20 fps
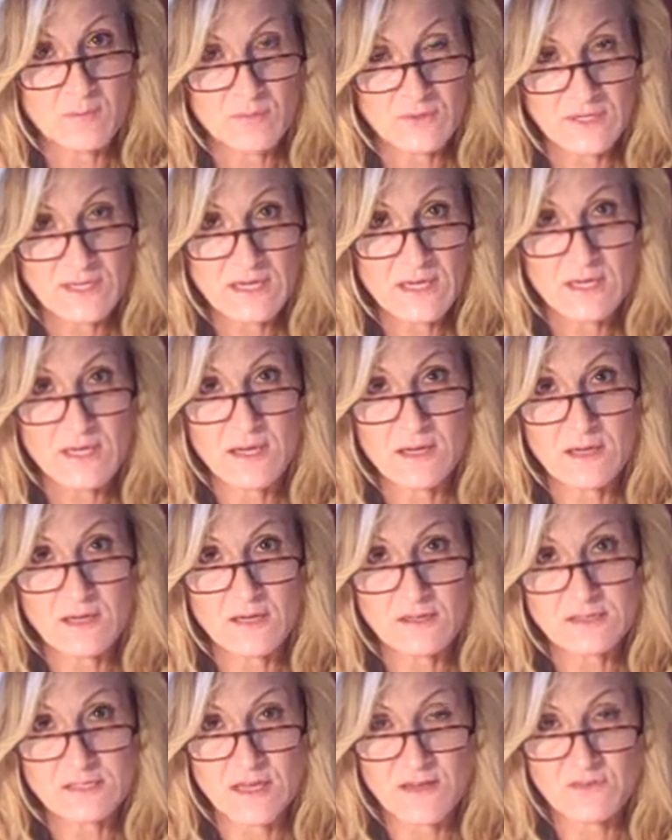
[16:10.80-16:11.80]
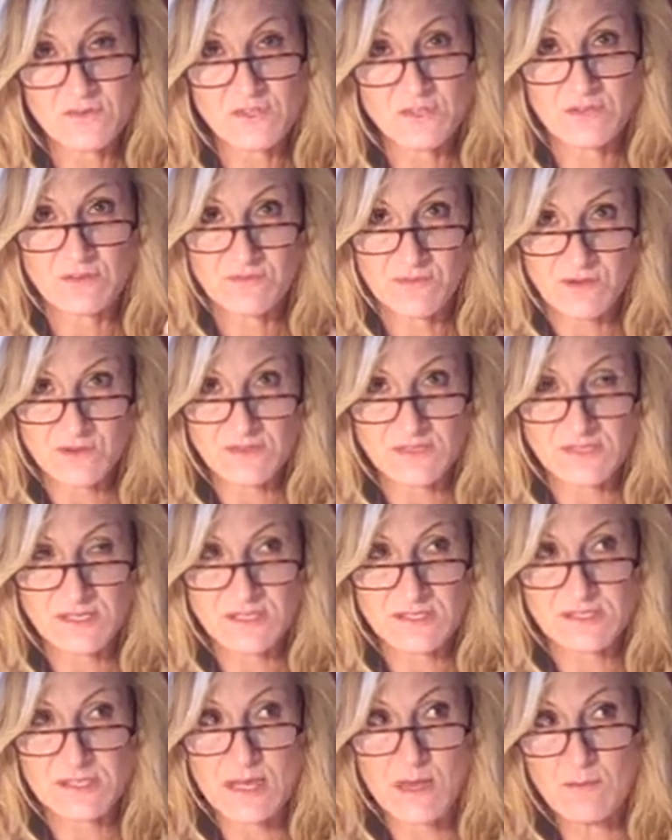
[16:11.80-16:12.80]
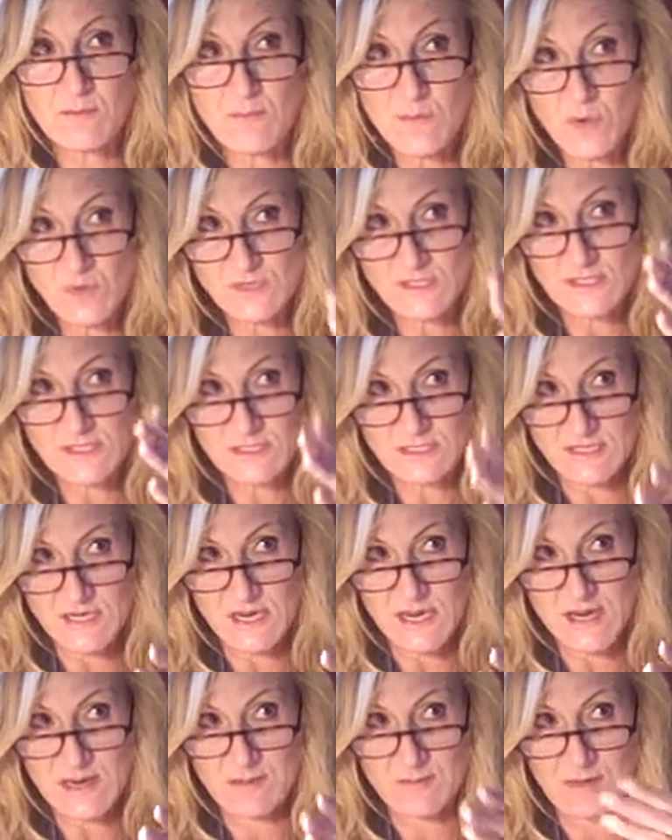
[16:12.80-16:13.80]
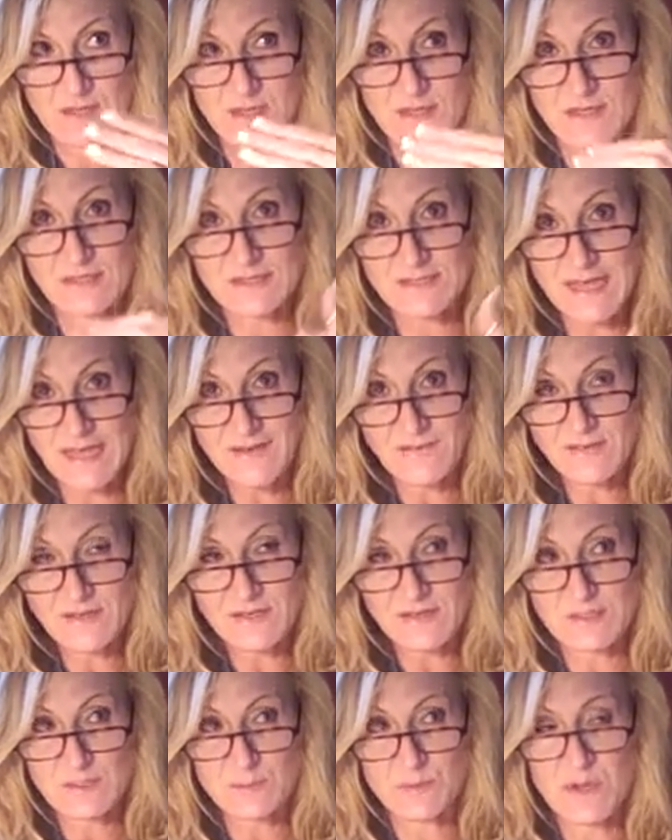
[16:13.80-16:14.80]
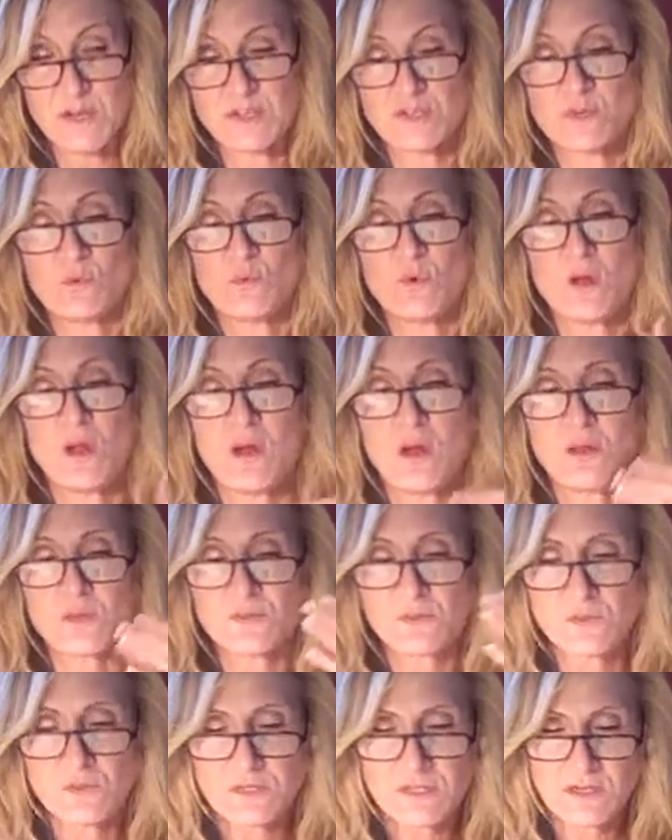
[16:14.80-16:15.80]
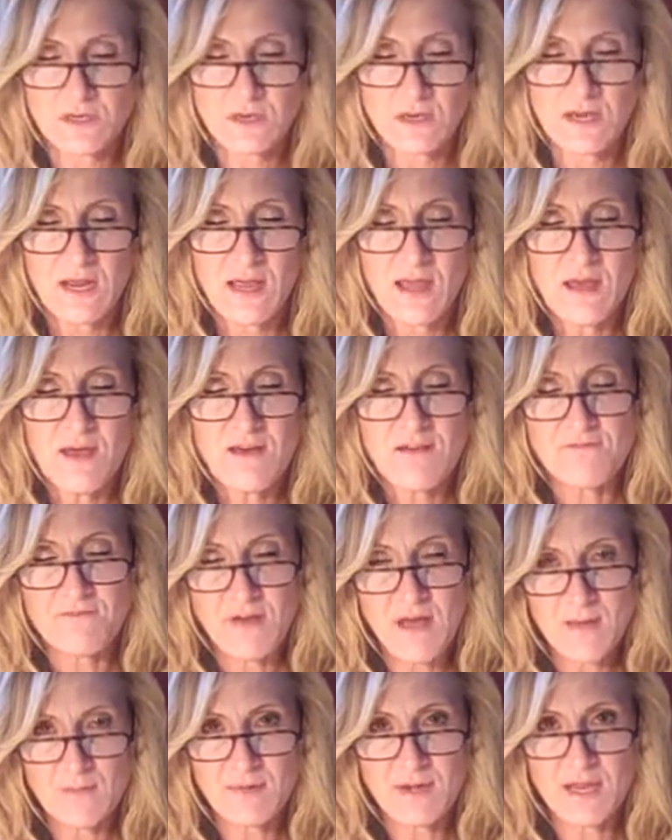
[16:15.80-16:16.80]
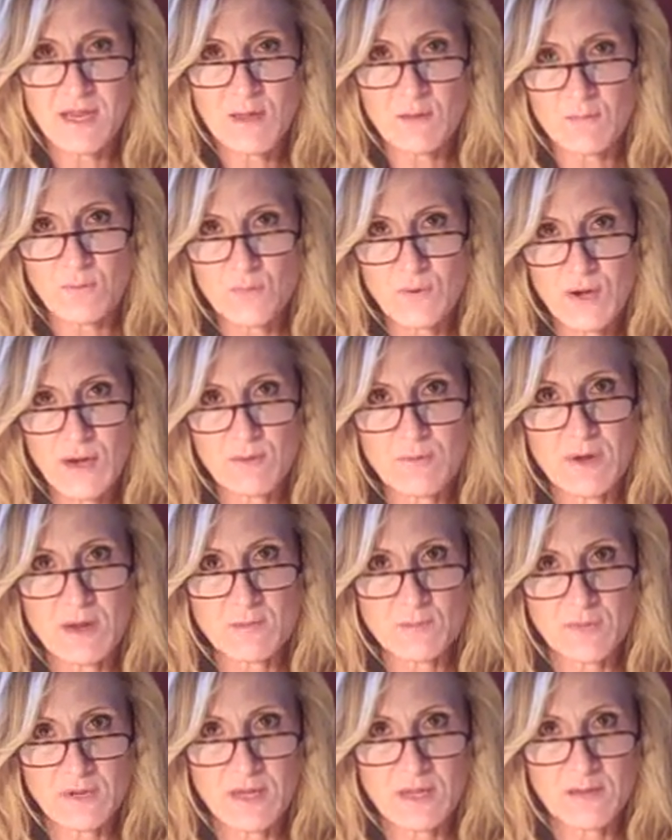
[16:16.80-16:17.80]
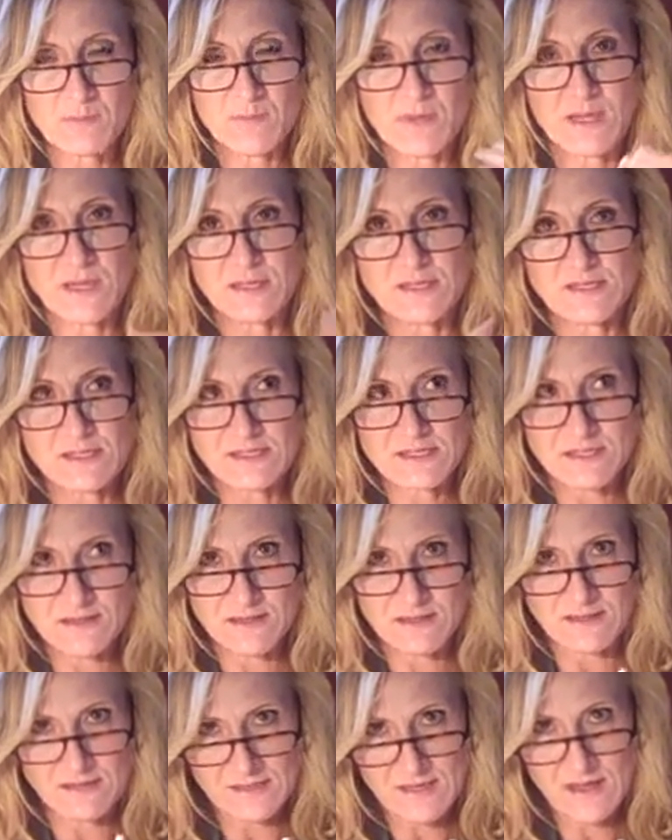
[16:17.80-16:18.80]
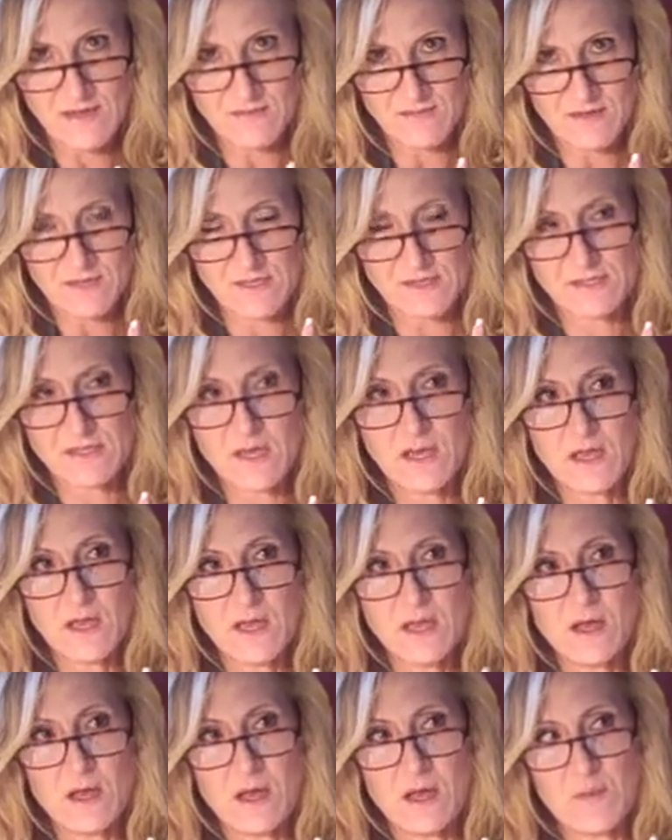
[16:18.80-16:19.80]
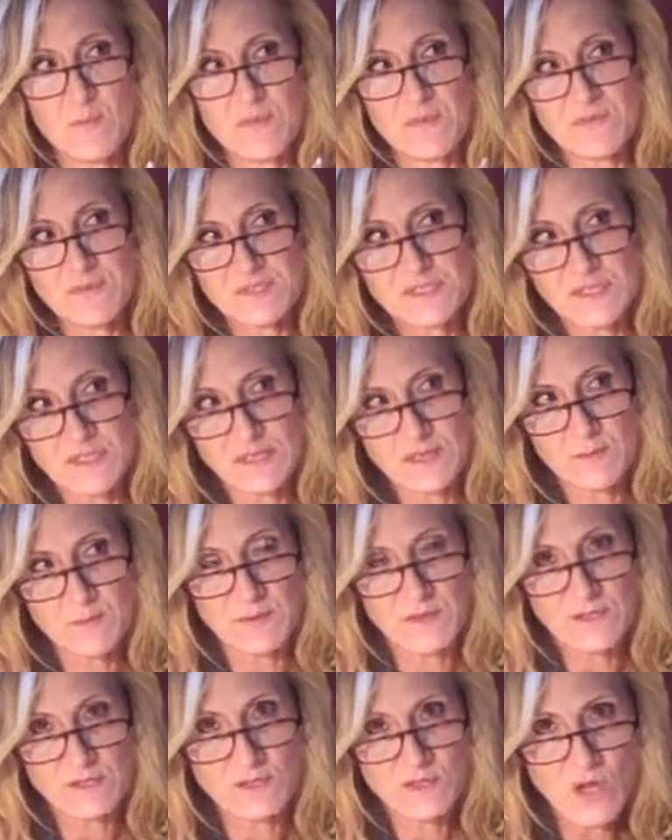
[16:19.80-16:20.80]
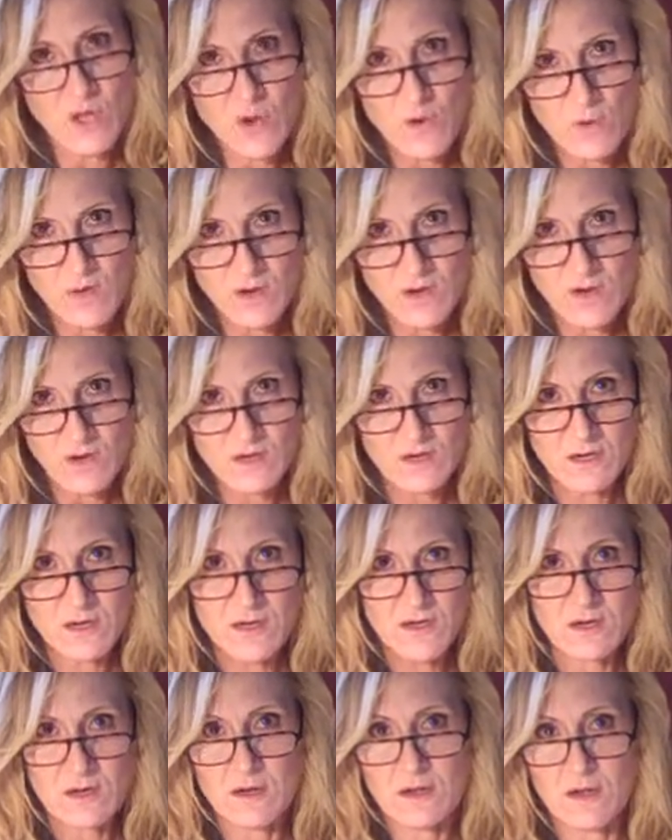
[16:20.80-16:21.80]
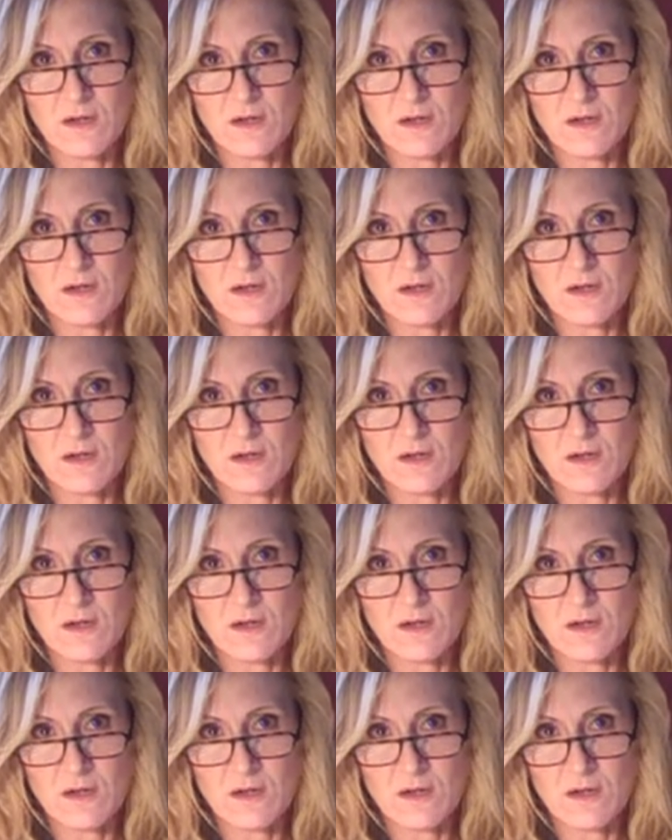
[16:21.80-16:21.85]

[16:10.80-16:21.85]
bleeding esophageal varices. Now, most of the time in the esophagus, the patient will also start vomiting up bright red blood because it's in the esophagus. If it's a little bit lower,